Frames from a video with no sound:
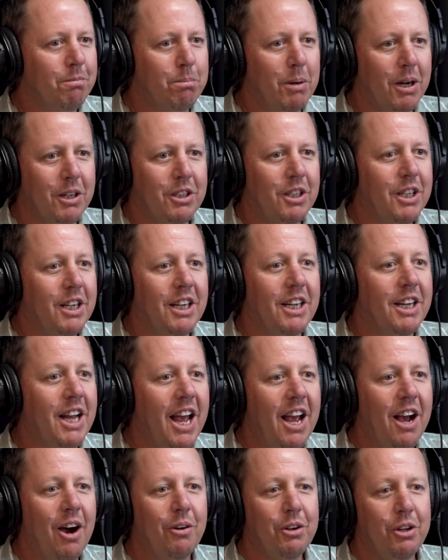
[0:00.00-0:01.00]
budgeting and
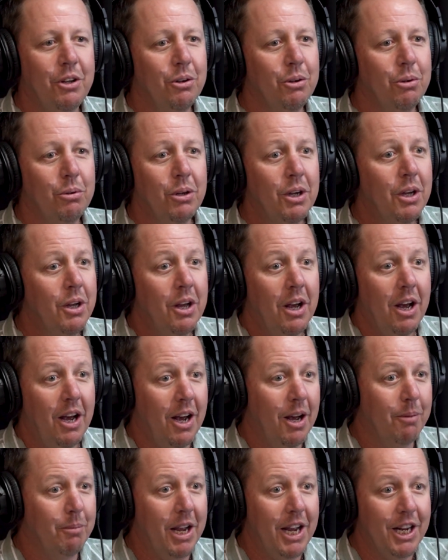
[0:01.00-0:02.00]
how you
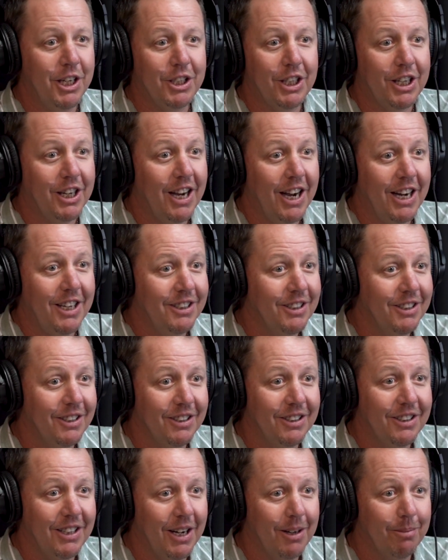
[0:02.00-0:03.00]
educate and